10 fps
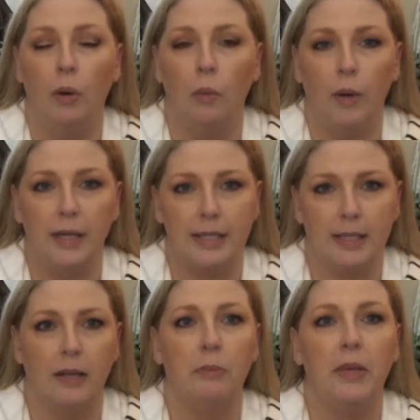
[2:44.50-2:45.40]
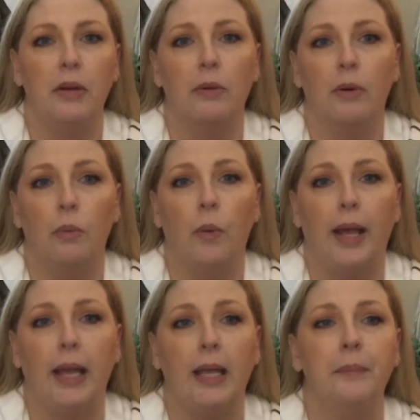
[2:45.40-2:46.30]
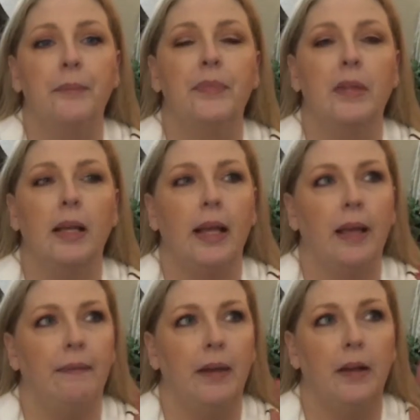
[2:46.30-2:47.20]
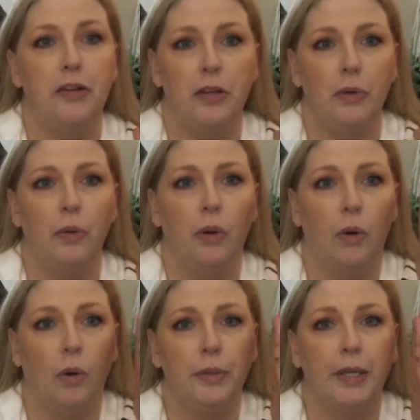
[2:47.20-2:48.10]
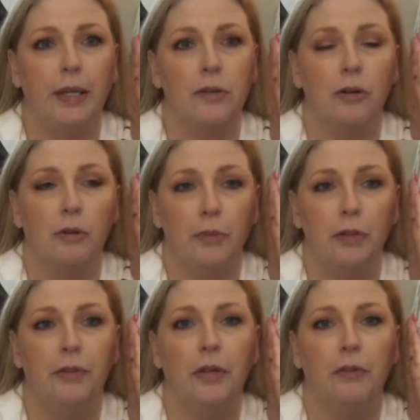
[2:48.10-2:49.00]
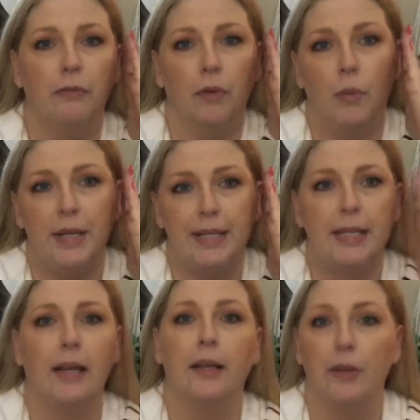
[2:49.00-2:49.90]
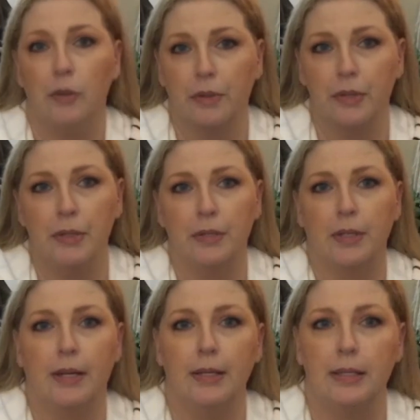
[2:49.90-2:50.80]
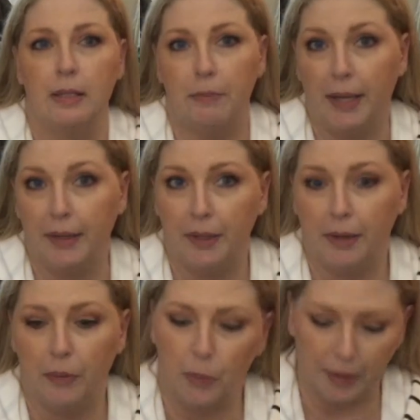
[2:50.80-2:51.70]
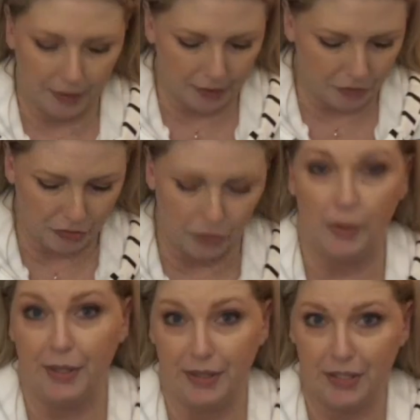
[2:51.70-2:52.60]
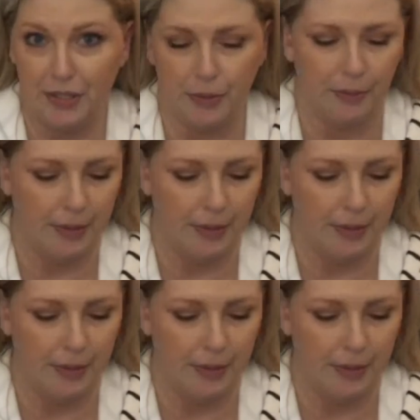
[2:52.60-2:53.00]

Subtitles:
1 centimeter away and then you hold it or move it for 1 second or 2 seconds, depending on what it is you want to do.